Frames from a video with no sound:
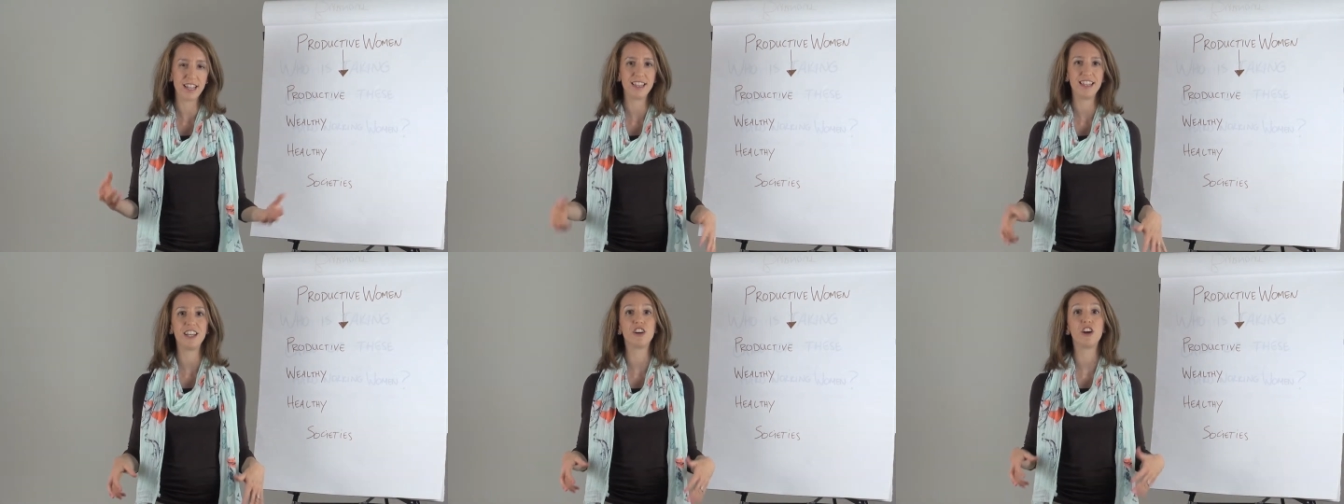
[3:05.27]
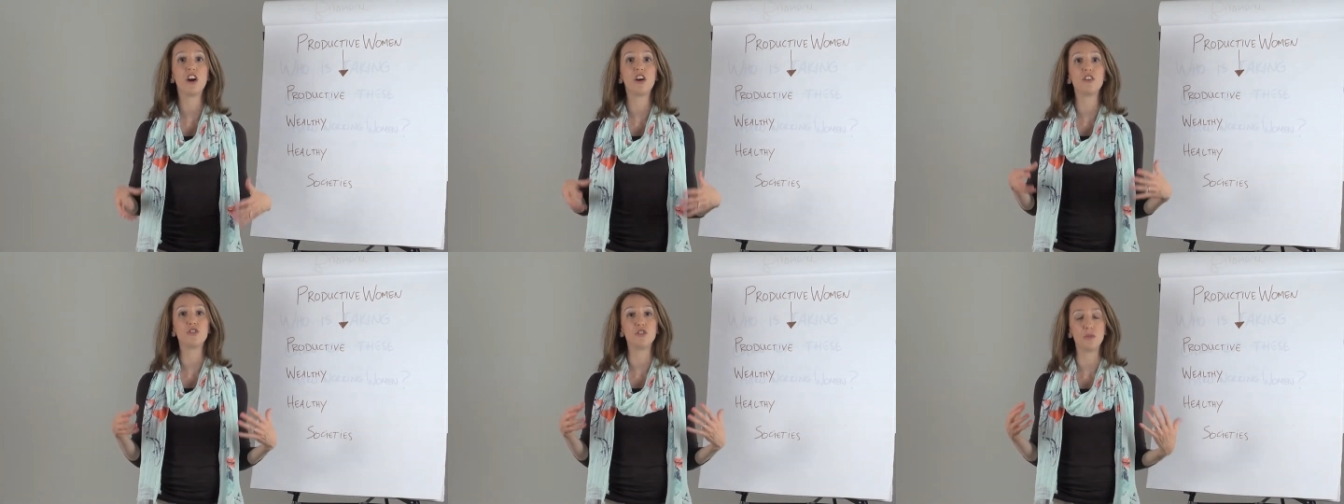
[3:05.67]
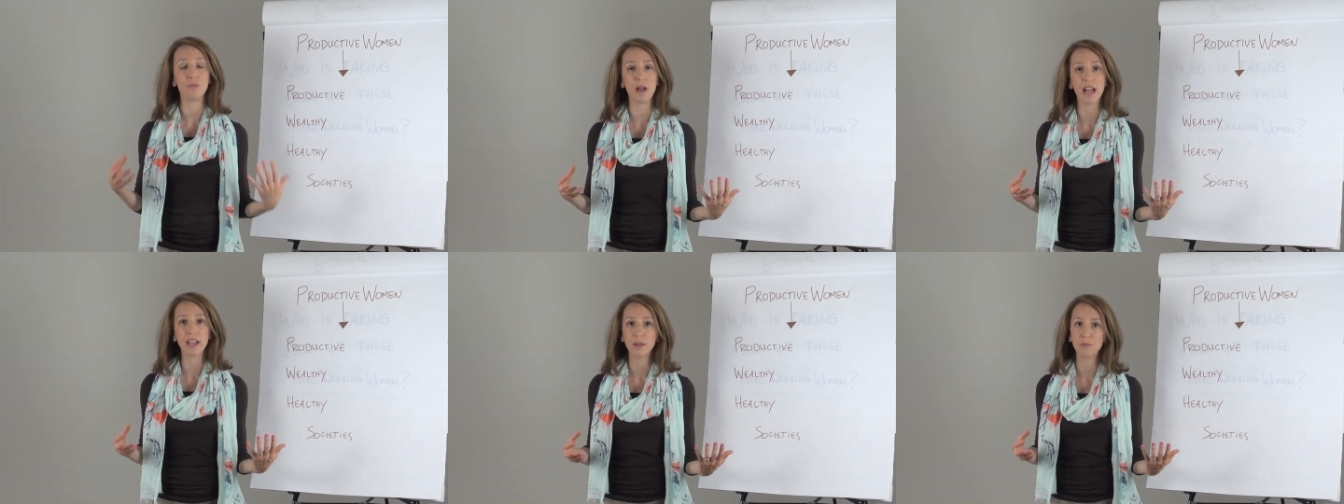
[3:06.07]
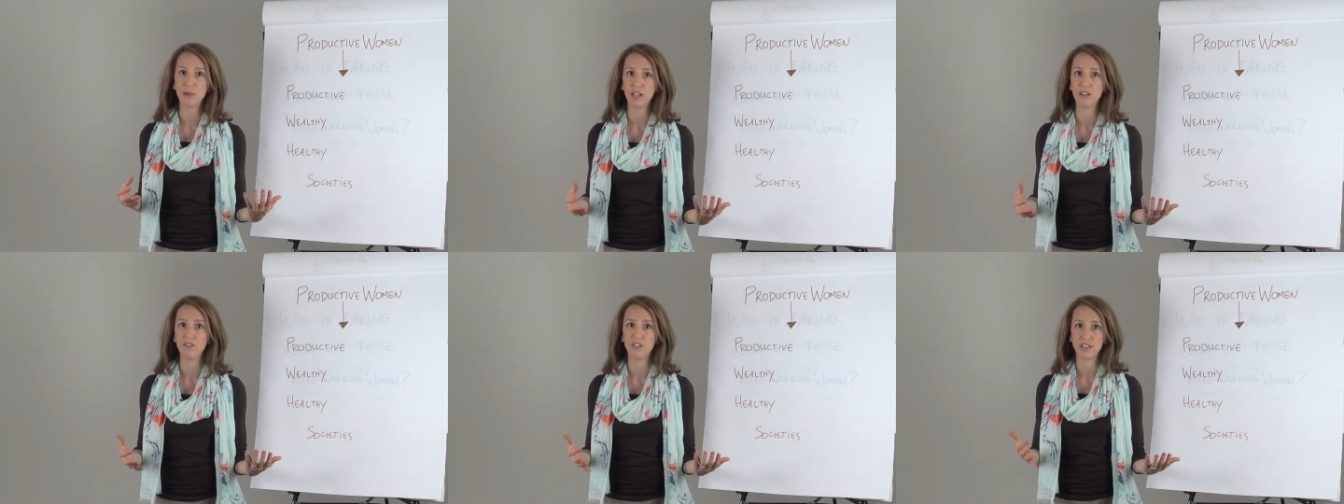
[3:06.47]
there are dramatic
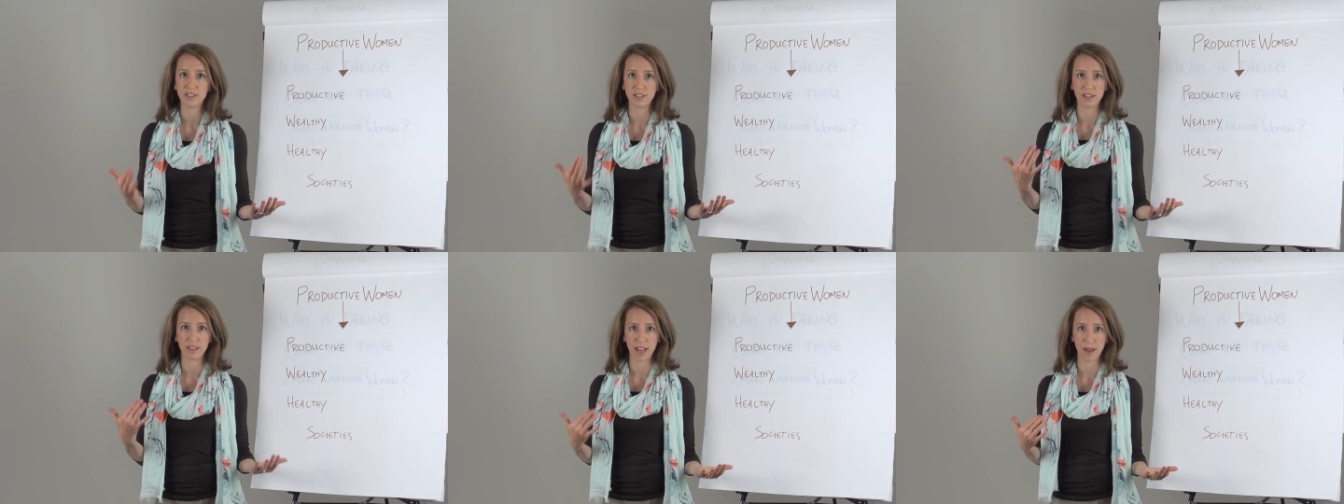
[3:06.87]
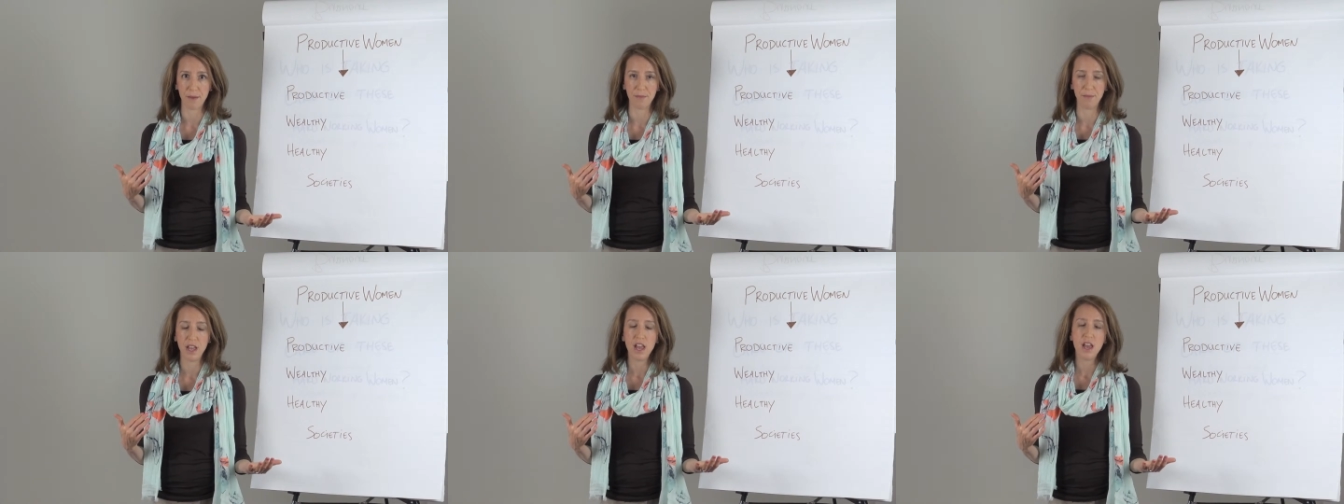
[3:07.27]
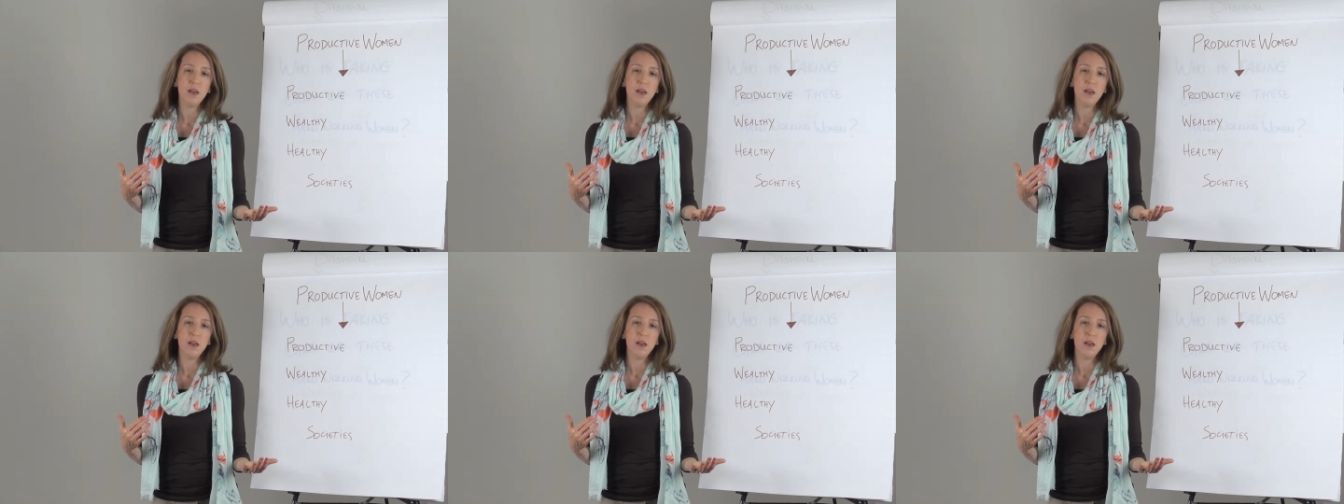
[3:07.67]
benefits to them